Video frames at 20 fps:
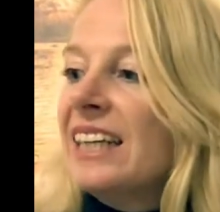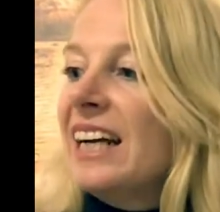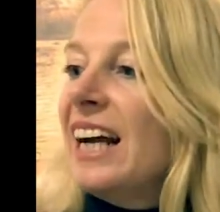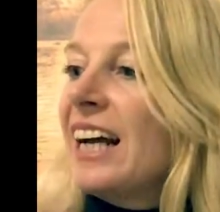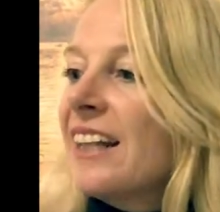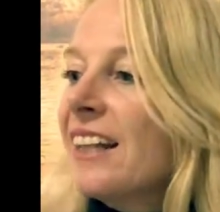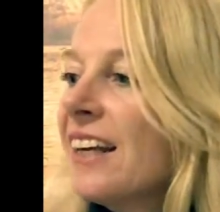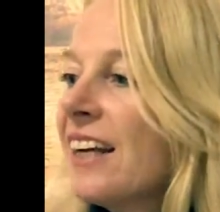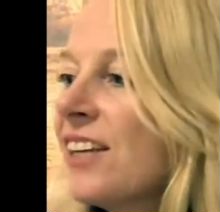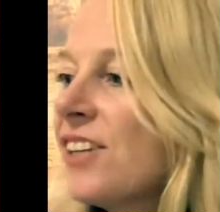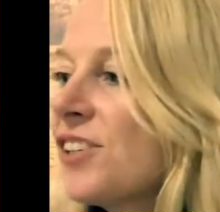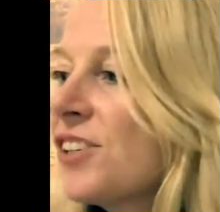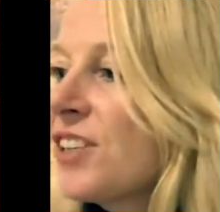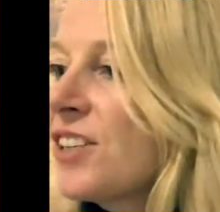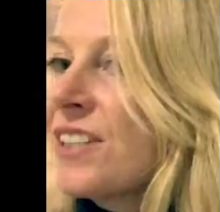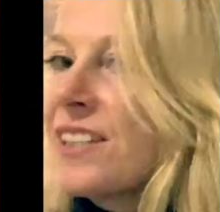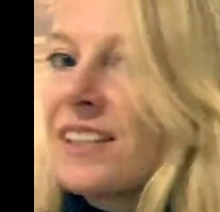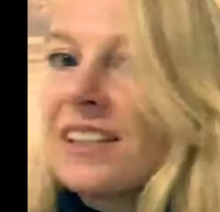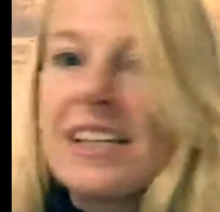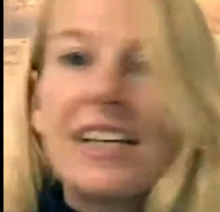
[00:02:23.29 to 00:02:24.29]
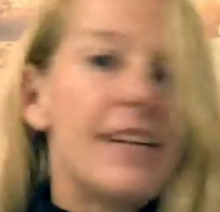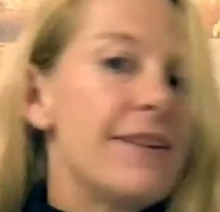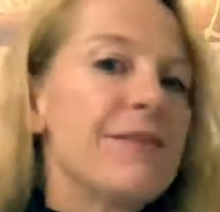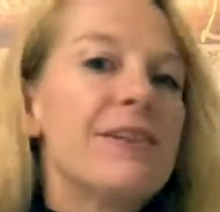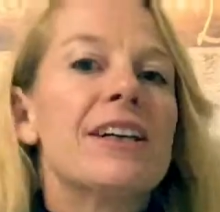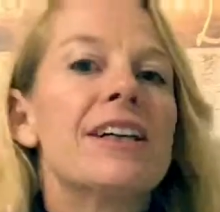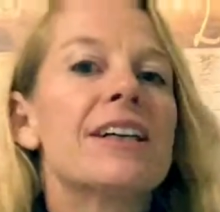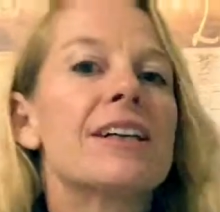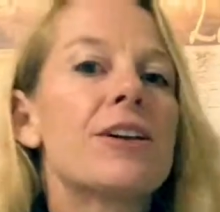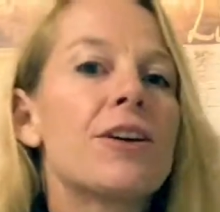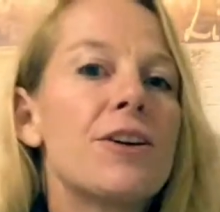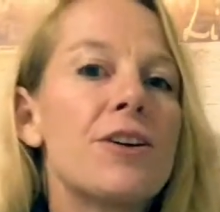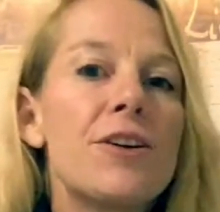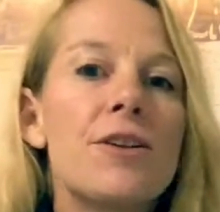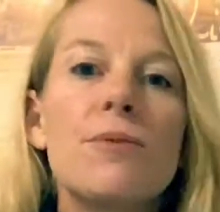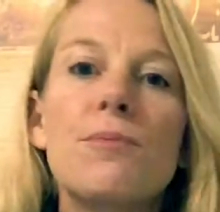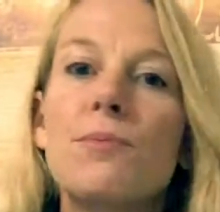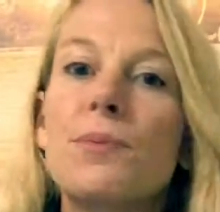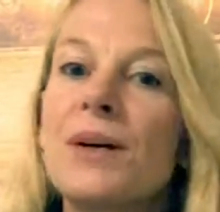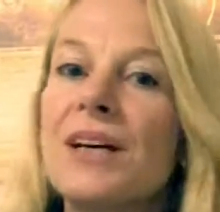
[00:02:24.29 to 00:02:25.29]
and then just leave it and go to
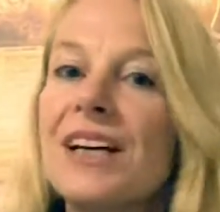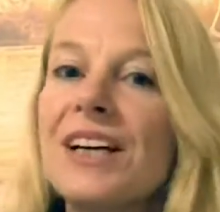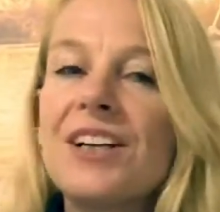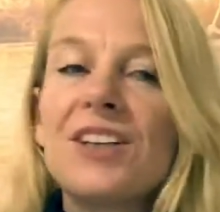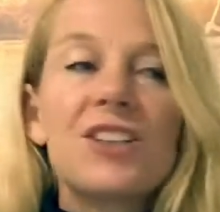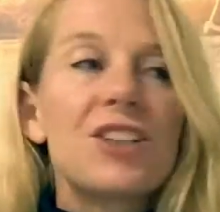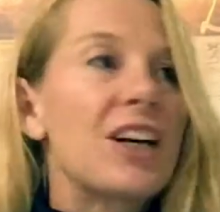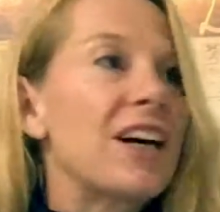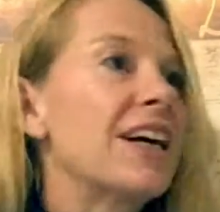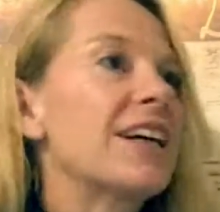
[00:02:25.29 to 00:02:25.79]
the beach